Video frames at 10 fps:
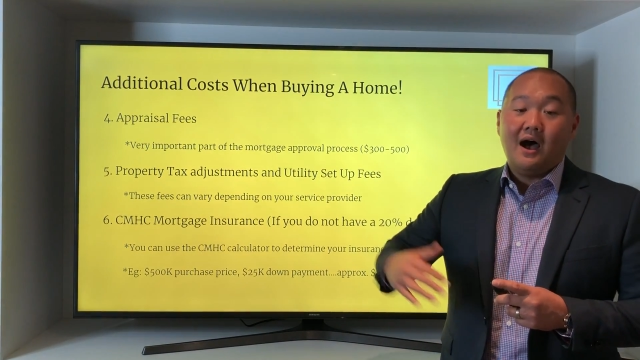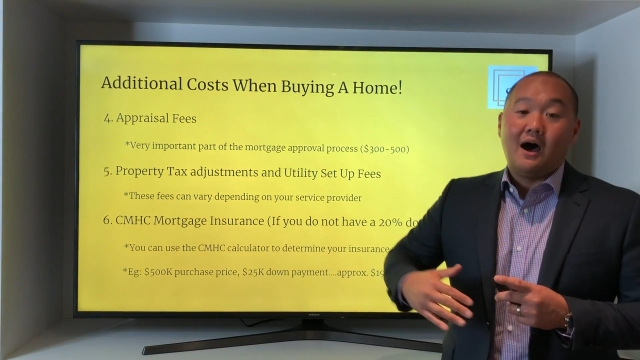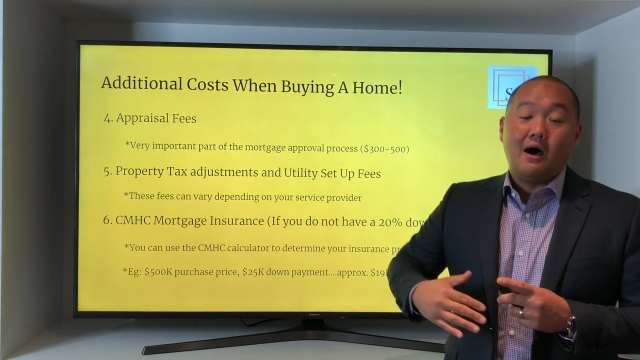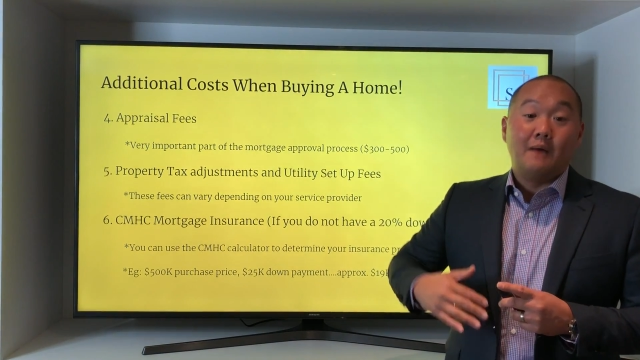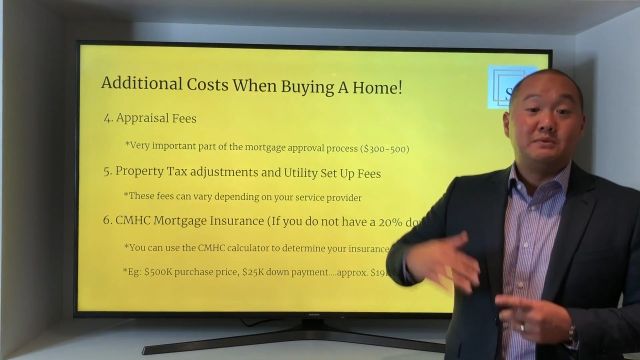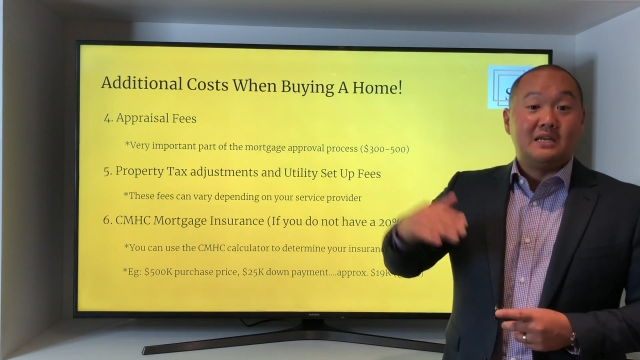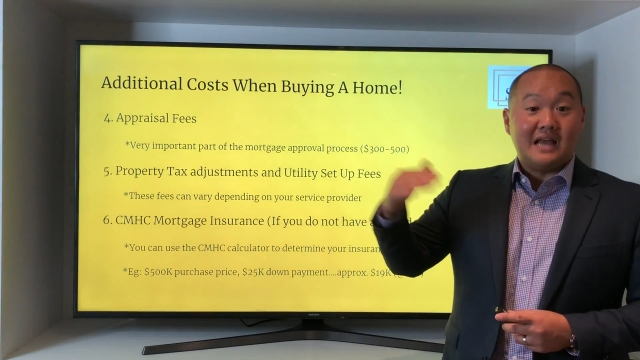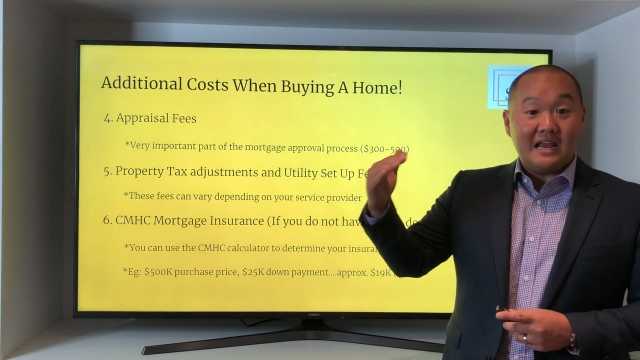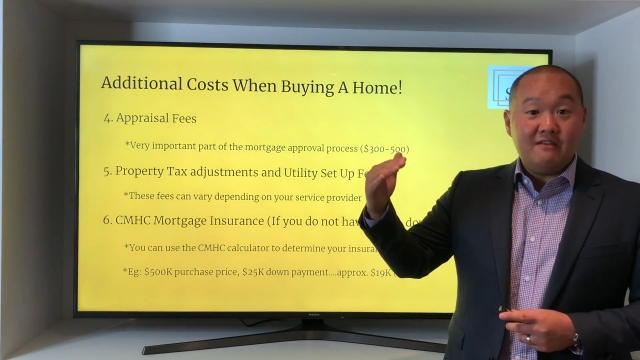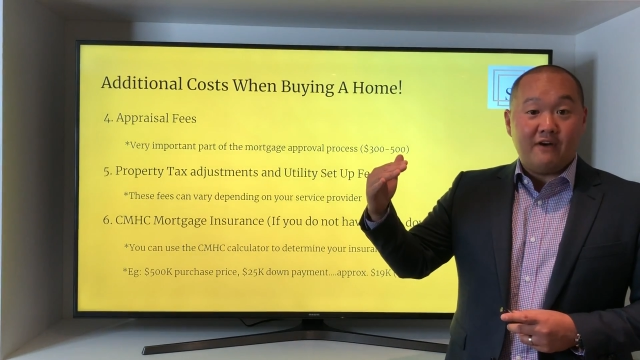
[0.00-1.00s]
up to
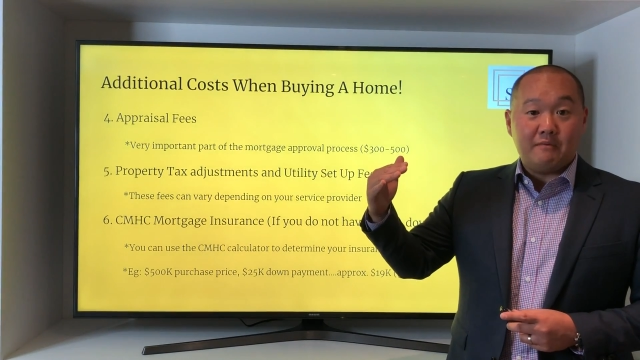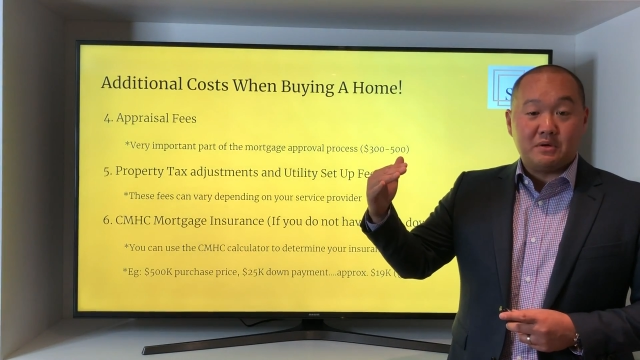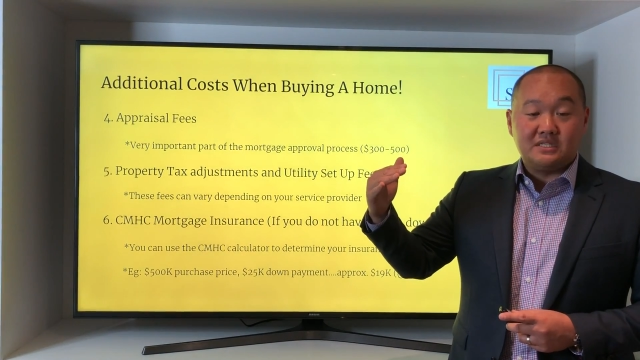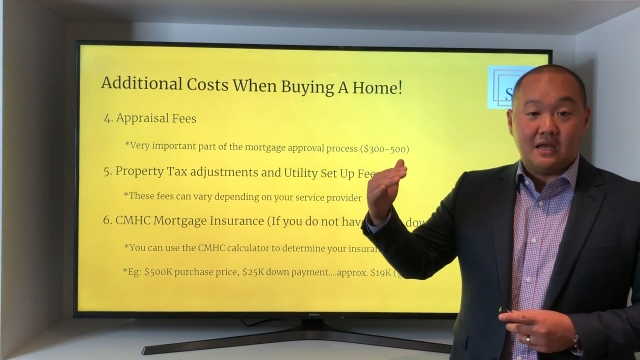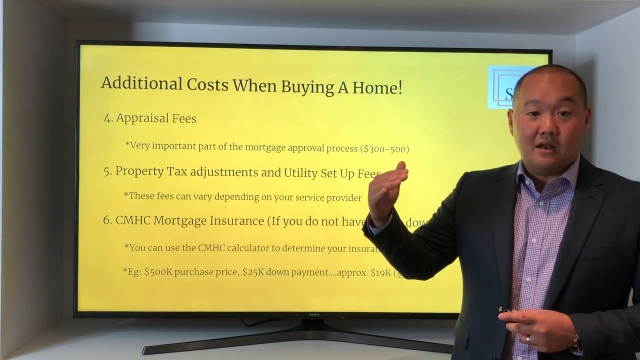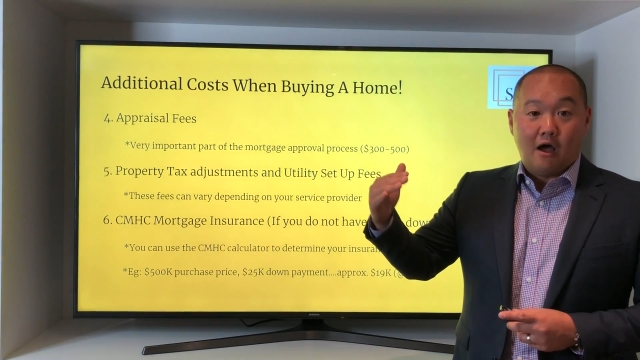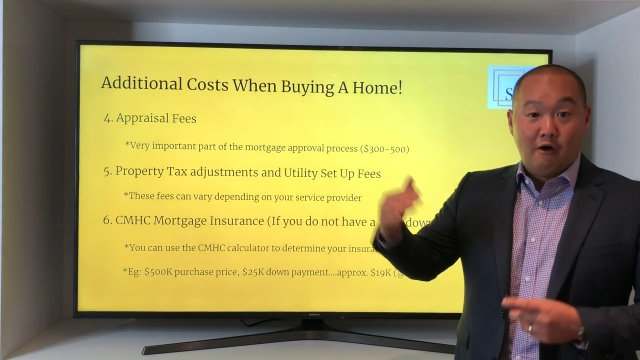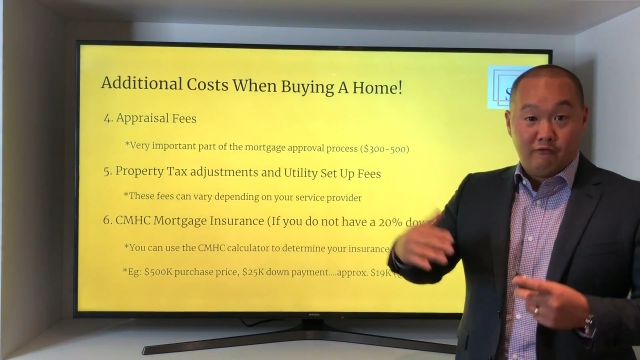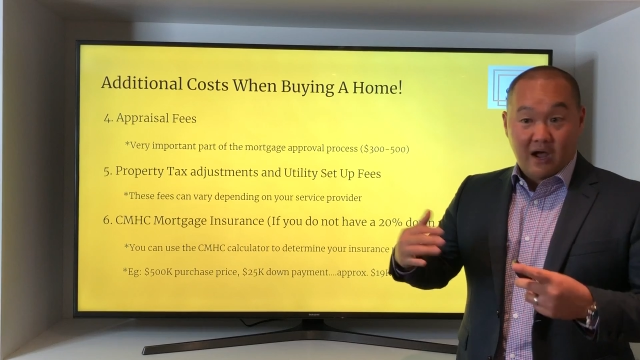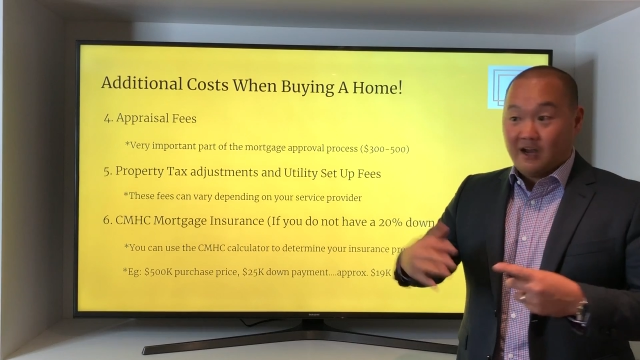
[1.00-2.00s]
95%
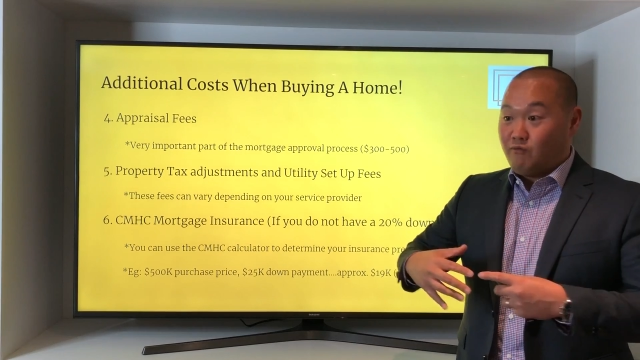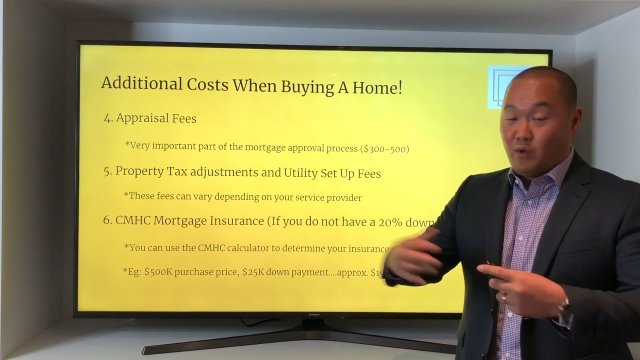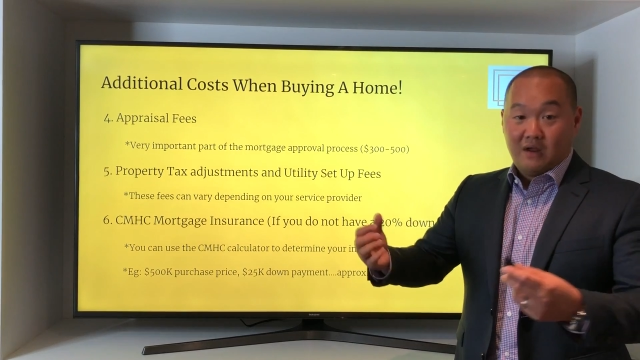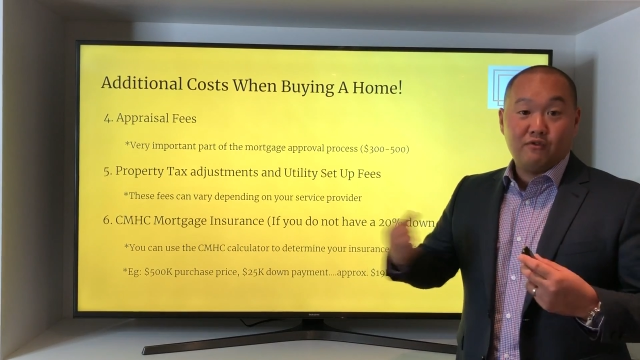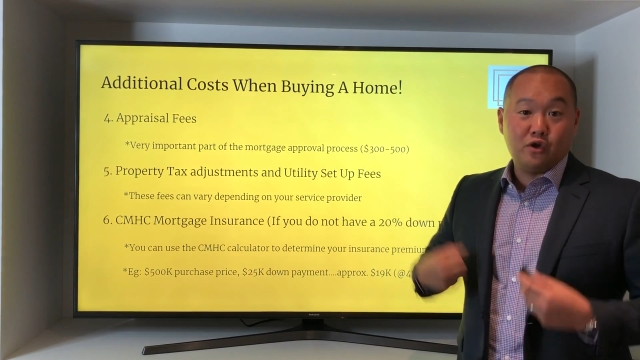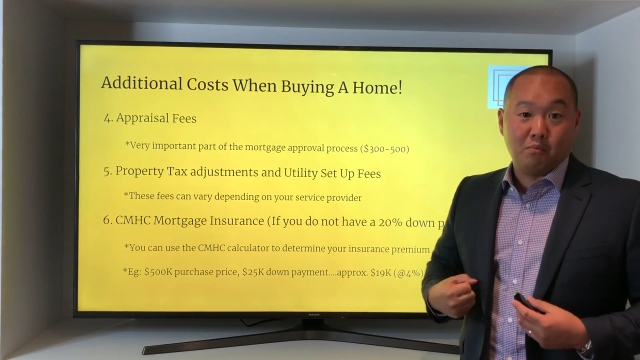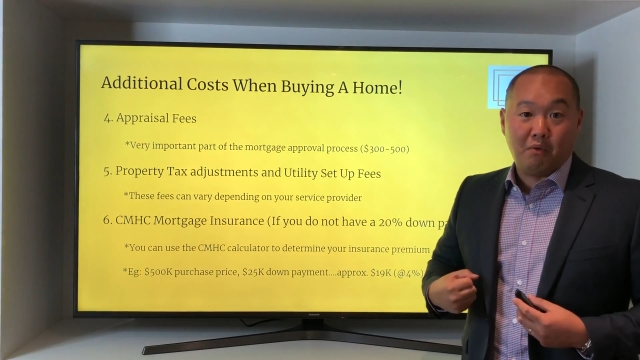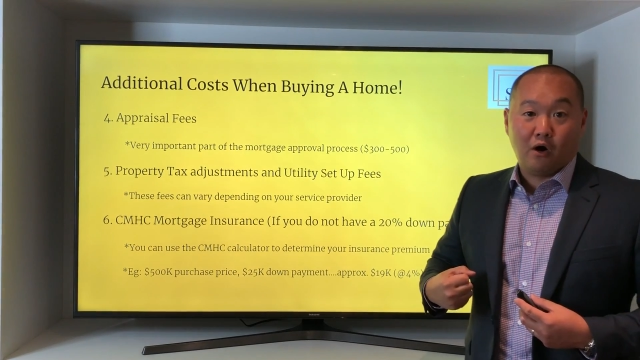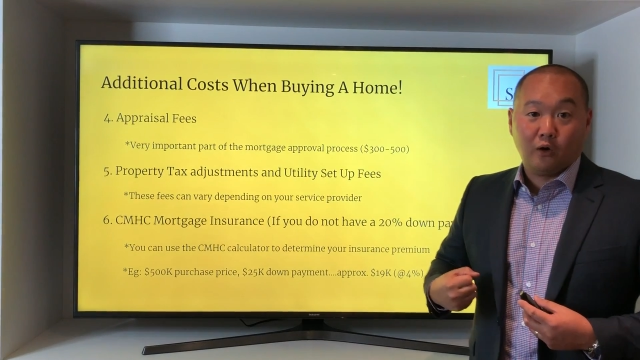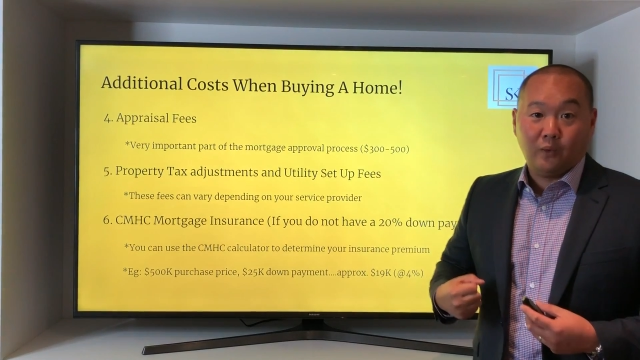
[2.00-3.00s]
of kind of whatever you're
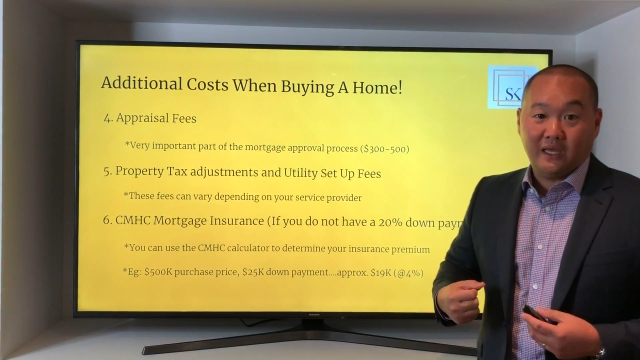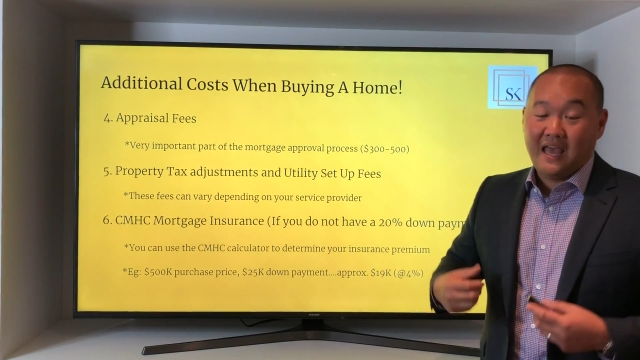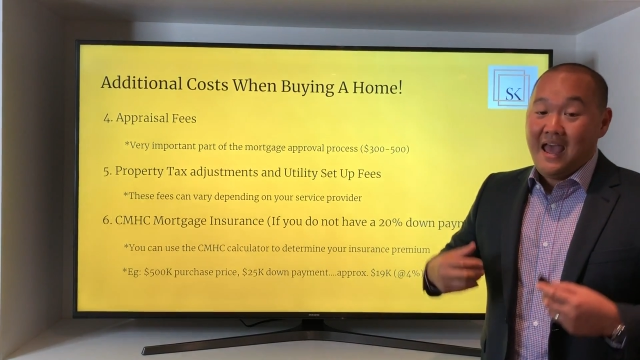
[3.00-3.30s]
borrowing.